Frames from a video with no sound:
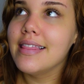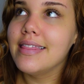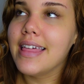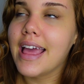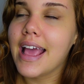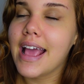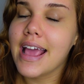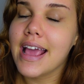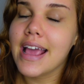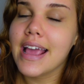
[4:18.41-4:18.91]

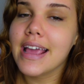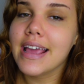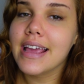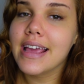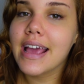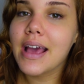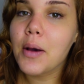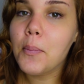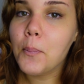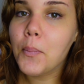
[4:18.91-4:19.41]

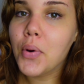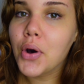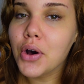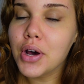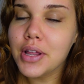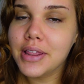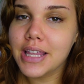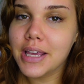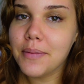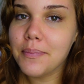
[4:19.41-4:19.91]
they
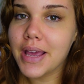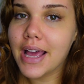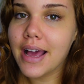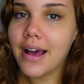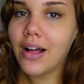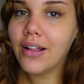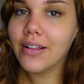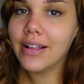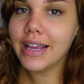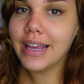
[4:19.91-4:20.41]
put the
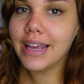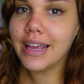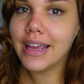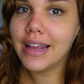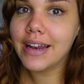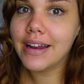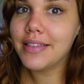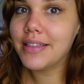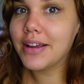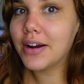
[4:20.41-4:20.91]
male
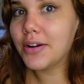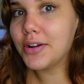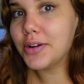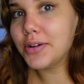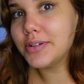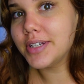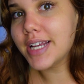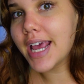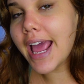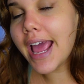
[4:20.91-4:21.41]
in their
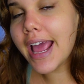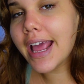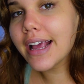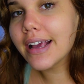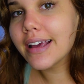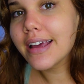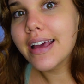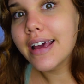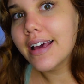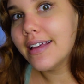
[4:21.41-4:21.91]
new
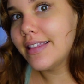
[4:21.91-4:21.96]
tank.